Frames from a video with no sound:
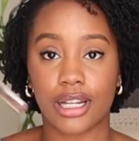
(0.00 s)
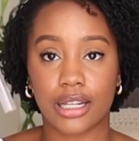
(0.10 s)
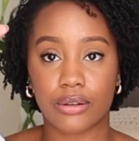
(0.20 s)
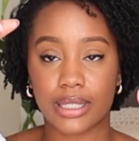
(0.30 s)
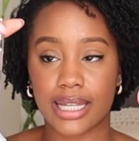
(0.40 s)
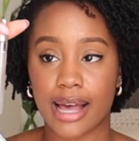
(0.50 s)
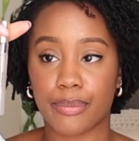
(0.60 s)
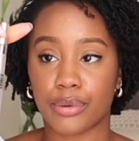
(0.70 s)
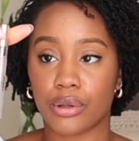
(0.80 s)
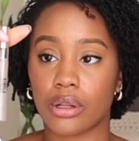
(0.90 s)
little
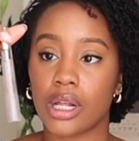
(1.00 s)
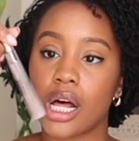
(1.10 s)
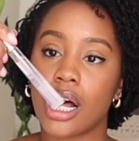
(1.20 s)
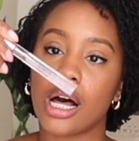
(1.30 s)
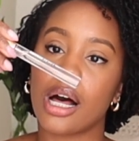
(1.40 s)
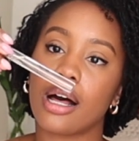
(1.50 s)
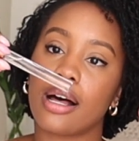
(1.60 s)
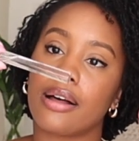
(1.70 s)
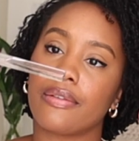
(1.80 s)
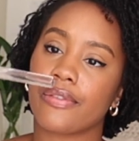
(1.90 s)
sample
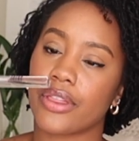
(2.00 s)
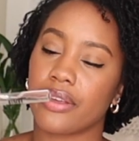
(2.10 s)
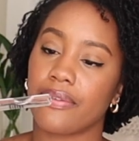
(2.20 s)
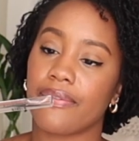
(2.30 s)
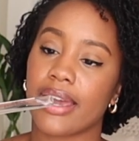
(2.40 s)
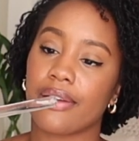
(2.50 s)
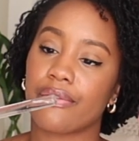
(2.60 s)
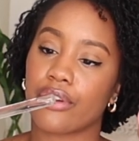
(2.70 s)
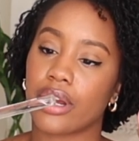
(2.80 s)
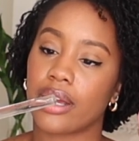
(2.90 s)
of the
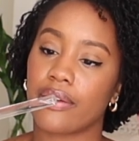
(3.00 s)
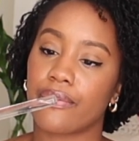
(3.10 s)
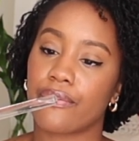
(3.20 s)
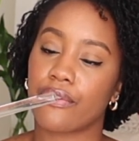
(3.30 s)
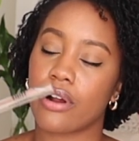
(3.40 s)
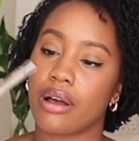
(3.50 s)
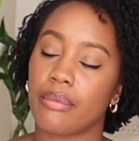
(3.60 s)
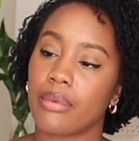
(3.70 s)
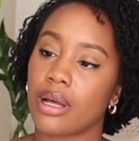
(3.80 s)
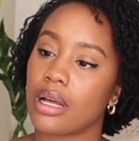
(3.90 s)
favorite
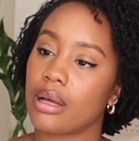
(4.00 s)
from